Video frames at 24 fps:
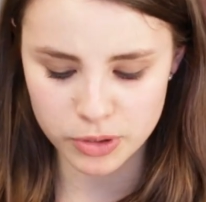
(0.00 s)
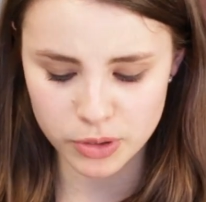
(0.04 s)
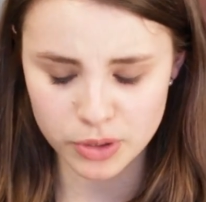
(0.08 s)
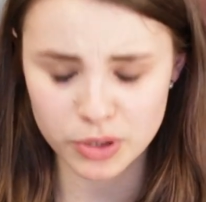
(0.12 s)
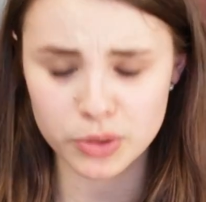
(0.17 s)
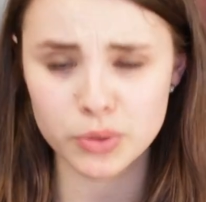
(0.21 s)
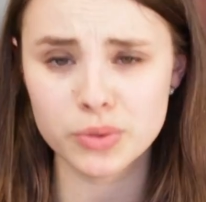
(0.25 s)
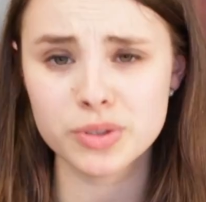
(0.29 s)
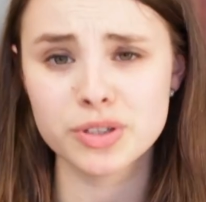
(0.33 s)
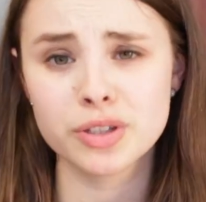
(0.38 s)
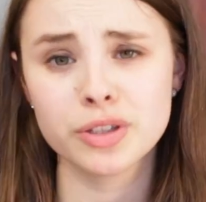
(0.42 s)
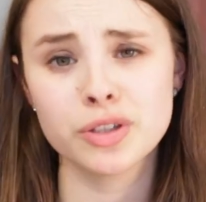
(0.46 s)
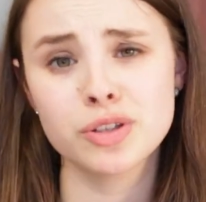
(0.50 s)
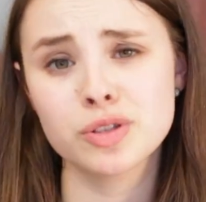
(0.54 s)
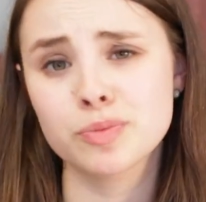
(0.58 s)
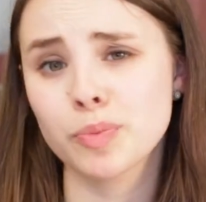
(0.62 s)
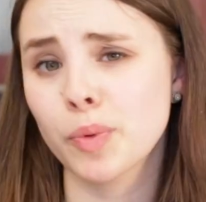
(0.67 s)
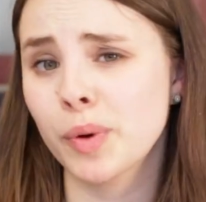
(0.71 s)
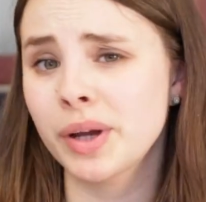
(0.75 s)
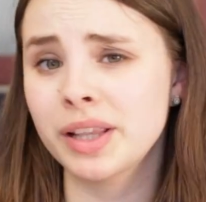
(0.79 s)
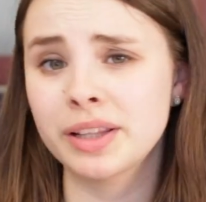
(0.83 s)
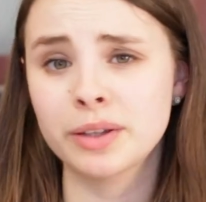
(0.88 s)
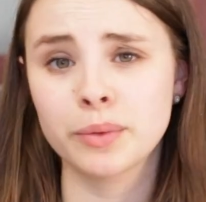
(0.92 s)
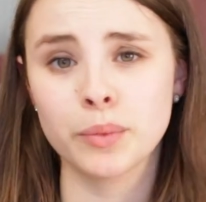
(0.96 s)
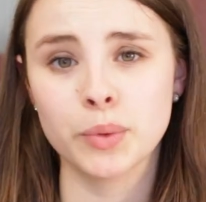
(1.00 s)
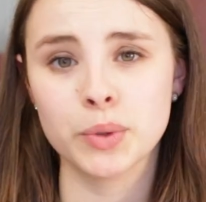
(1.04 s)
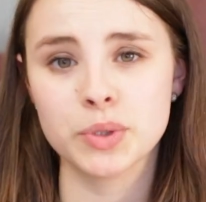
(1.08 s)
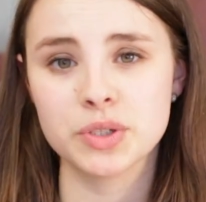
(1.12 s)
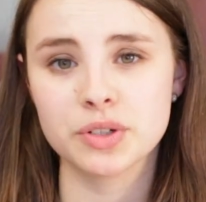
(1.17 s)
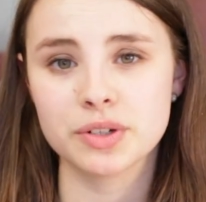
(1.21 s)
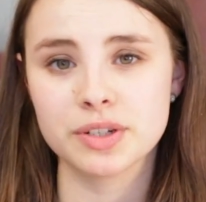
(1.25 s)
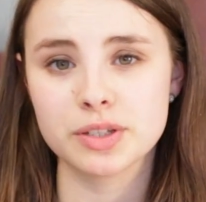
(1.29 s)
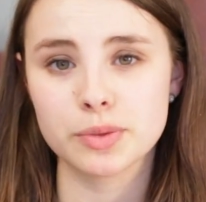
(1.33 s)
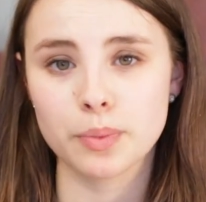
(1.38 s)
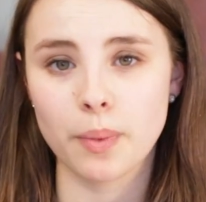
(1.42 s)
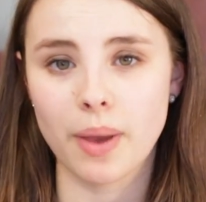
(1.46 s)
You can also use boiling
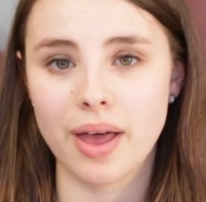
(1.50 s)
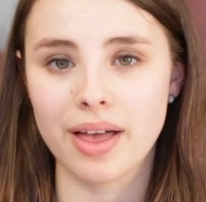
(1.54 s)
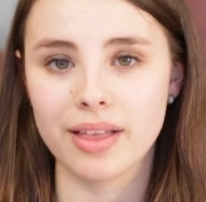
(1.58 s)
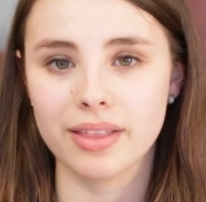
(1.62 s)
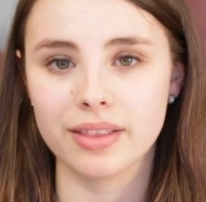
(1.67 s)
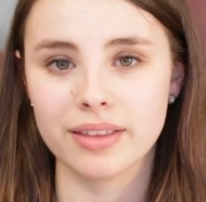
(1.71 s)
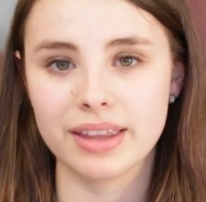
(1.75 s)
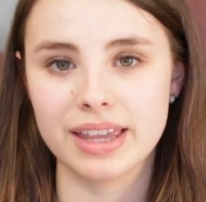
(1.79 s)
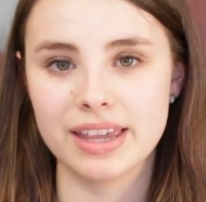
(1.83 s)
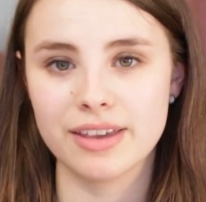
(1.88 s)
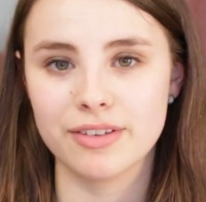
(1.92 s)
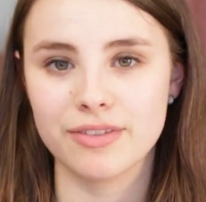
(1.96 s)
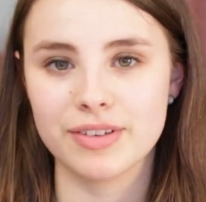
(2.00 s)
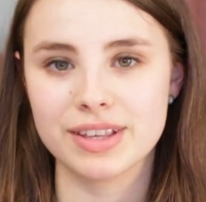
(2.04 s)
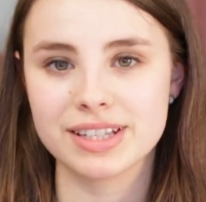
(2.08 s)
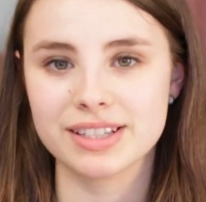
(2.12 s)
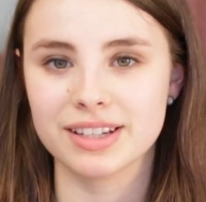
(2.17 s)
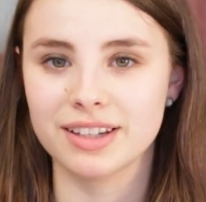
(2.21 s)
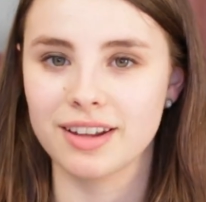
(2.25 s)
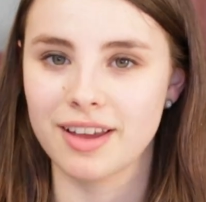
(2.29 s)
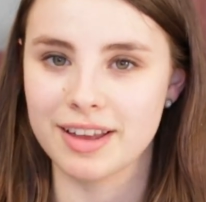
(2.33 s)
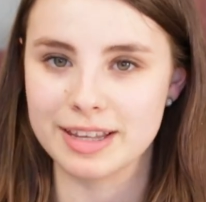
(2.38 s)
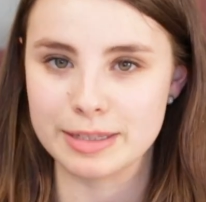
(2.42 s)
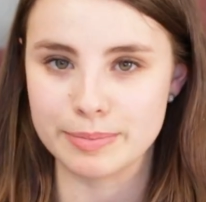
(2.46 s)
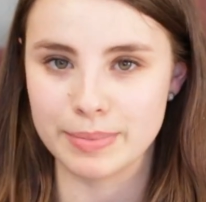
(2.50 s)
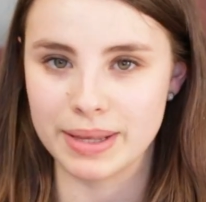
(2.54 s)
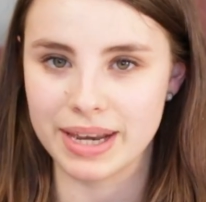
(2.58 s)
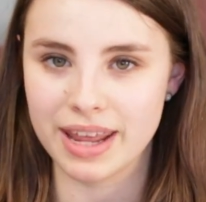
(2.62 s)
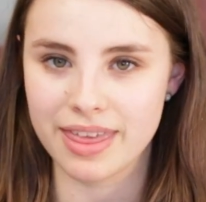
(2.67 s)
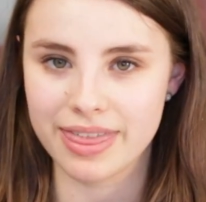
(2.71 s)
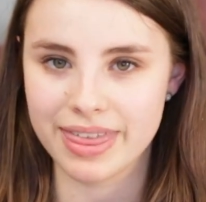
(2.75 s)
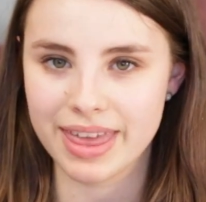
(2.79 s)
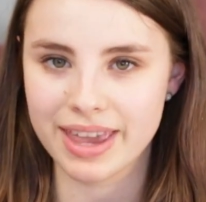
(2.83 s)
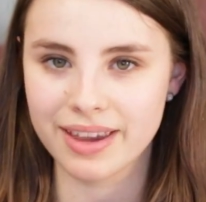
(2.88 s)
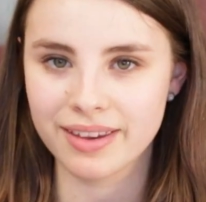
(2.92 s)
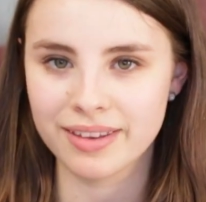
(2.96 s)
water as well if it's a last
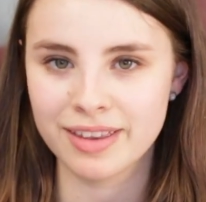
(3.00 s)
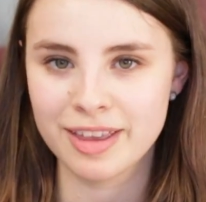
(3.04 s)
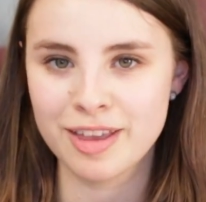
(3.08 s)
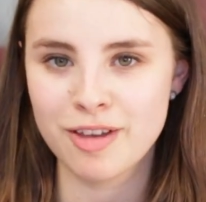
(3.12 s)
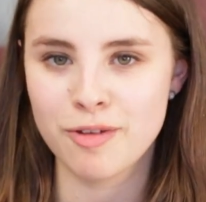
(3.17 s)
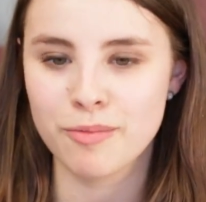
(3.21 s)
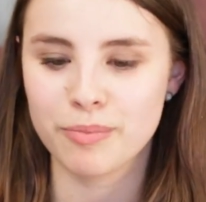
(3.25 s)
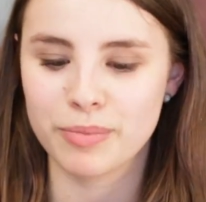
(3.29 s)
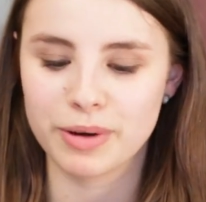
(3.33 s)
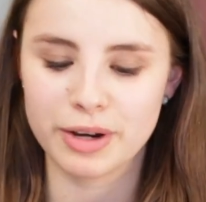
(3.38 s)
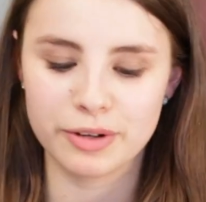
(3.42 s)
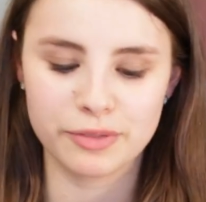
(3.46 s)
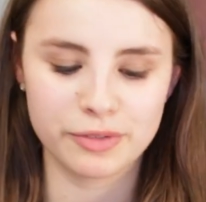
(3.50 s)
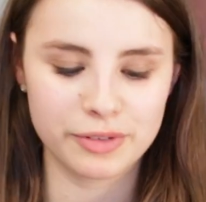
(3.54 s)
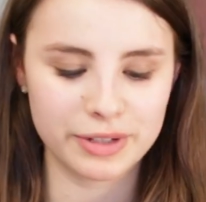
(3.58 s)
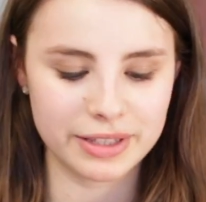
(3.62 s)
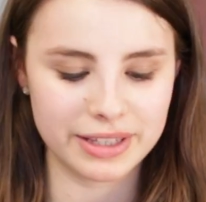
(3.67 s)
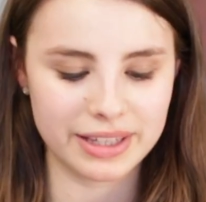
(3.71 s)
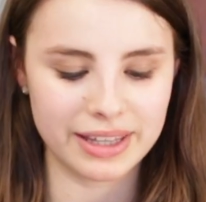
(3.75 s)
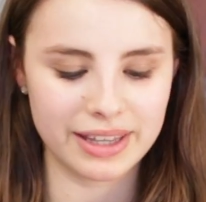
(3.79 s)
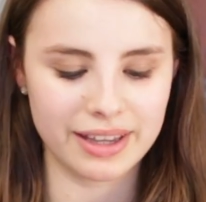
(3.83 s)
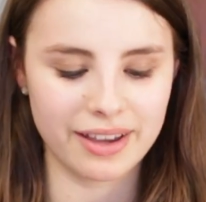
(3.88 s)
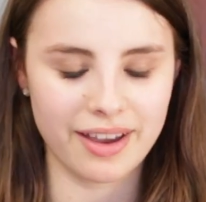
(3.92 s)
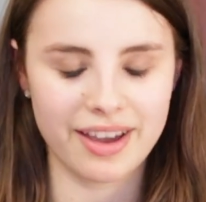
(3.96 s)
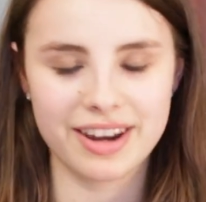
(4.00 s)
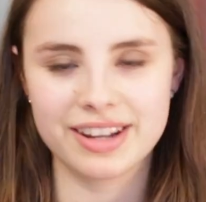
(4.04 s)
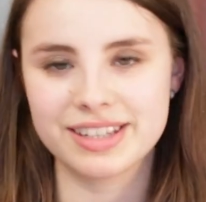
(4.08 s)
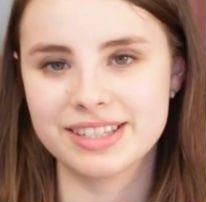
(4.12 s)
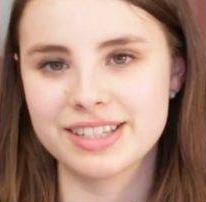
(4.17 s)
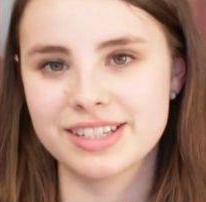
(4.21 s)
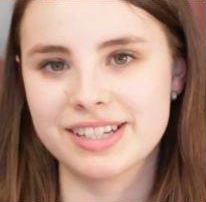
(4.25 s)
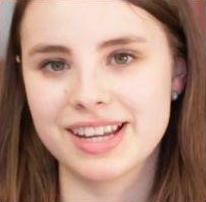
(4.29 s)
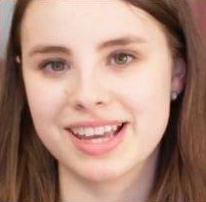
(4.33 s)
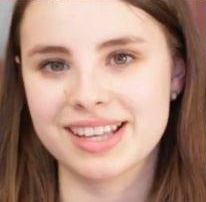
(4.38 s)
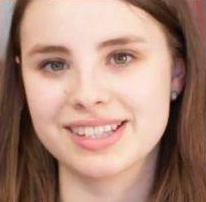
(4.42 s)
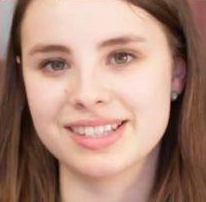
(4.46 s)
minute thing, but I really
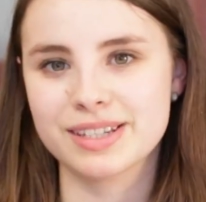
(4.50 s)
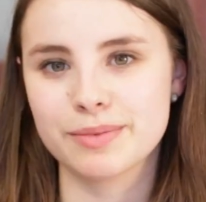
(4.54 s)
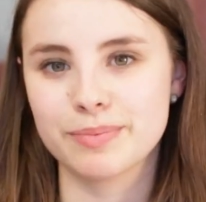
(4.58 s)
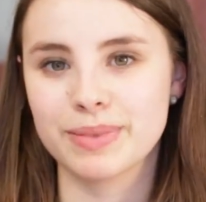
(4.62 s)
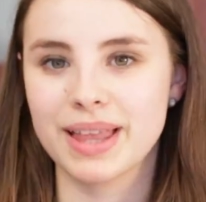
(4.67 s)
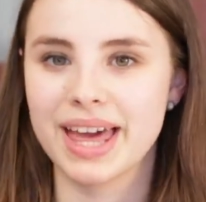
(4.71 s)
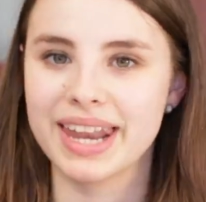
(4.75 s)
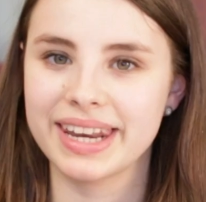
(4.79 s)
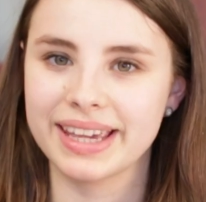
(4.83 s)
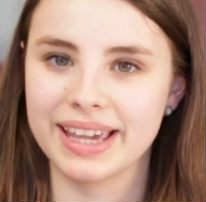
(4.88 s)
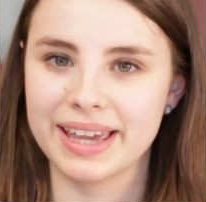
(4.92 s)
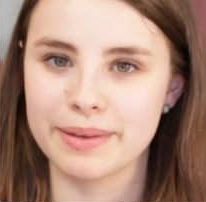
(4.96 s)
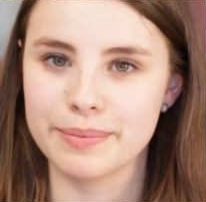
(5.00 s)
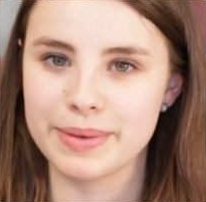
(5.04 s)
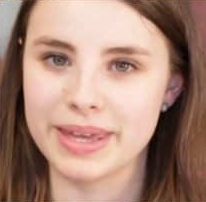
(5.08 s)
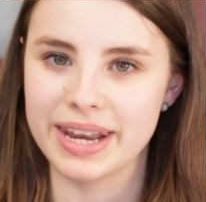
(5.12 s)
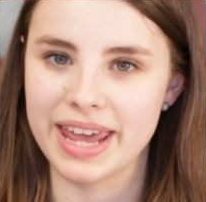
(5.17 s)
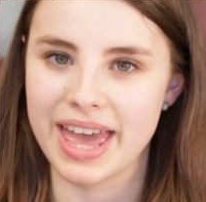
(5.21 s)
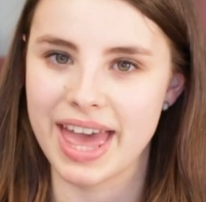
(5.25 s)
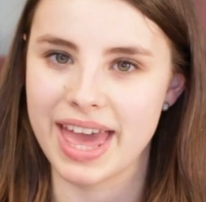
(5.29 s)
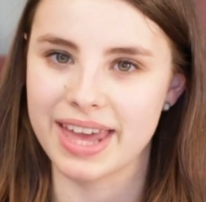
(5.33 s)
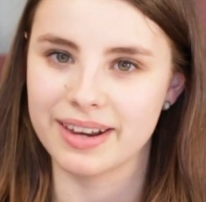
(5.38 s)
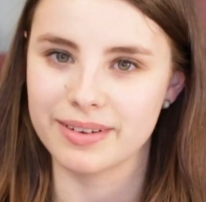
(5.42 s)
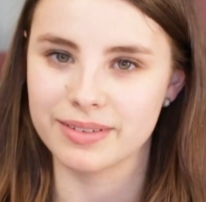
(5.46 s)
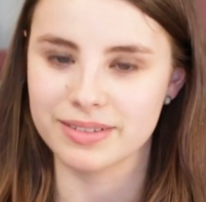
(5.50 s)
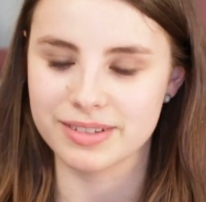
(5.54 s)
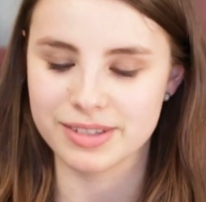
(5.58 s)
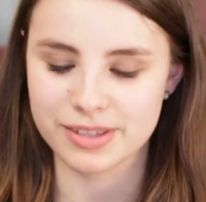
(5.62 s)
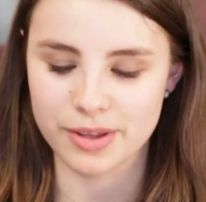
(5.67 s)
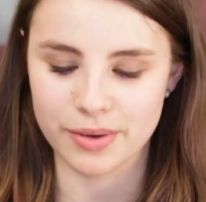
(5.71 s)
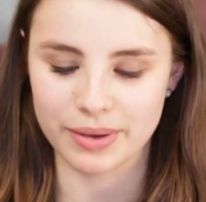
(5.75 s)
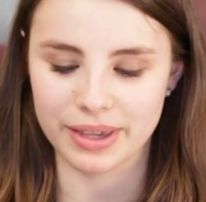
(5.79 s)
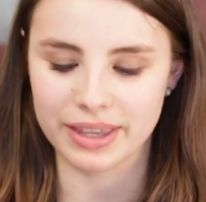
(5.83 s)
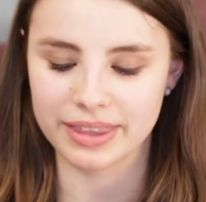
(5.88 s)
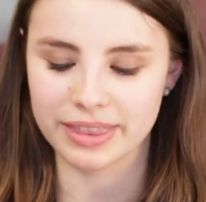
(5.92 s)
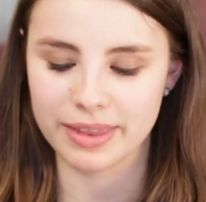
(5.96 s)
kind of suggest planning a bit ahead
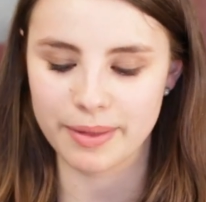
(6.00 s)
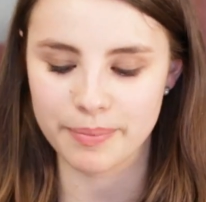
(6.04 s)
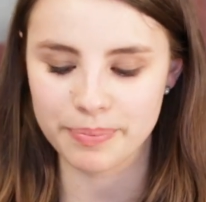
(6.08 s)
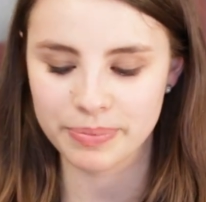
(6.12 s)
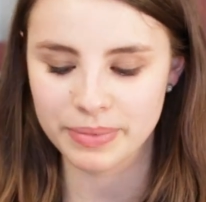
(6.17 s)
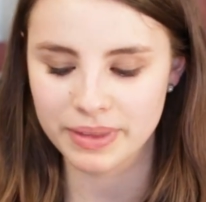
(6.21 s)
and soaking